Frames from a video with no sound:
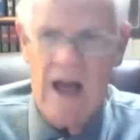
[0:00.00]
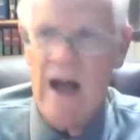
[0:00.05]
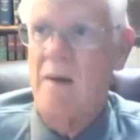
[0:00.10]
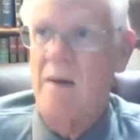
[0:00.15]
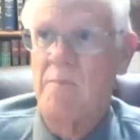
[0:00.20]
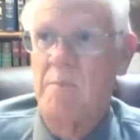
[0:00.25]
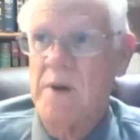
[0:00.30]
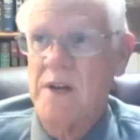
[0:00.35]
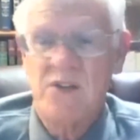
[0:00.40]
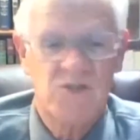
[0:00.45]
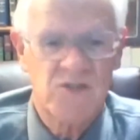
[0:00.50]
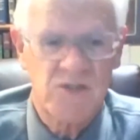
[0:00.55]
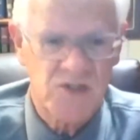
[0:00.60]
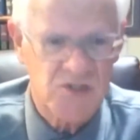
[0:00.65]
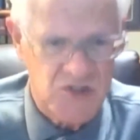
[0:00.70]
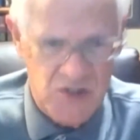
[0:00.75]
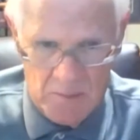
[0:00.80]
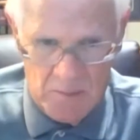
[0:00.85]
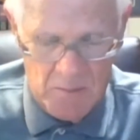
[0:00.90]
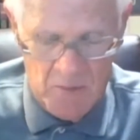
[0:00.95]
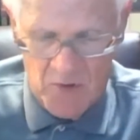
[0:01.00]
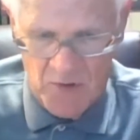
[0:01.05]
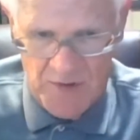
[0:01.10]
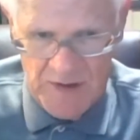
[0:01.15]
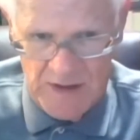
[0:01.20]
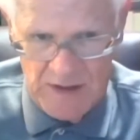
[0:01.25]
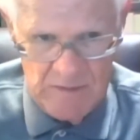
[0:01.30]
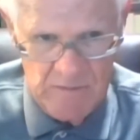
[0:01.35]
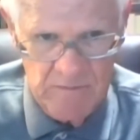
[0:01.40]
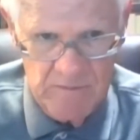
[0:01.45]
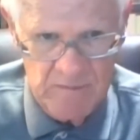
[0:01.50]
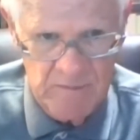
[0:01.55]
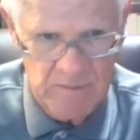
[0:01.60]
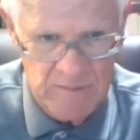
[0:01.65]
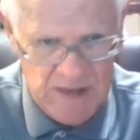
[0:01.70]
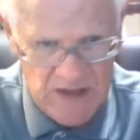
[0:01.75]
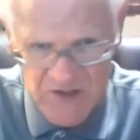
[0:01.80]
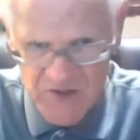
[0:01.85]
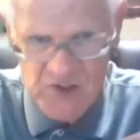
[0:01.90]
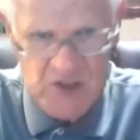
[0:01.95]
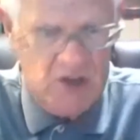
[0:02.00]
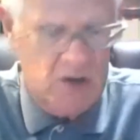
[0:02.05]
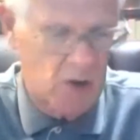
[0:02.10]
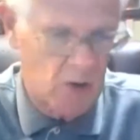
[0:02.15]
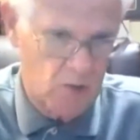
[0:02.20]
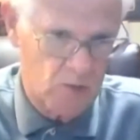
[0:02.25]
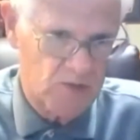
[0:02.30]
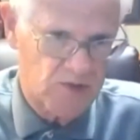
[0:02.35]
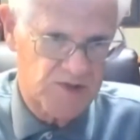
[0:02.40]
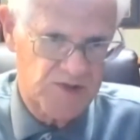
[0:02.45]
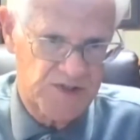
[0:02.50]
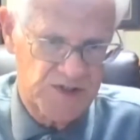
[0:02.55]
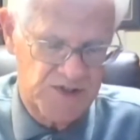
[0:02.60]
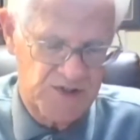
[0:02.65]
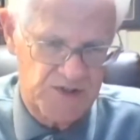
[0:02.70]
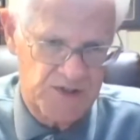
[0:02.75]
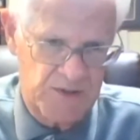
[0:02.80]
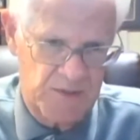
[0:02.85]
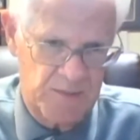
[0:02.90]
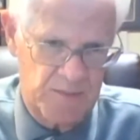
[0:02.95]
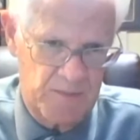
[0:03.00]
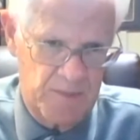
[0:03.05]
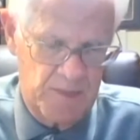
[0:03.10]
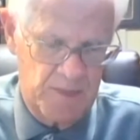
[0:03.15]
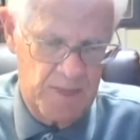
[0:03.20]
a submarine. That's a closed system.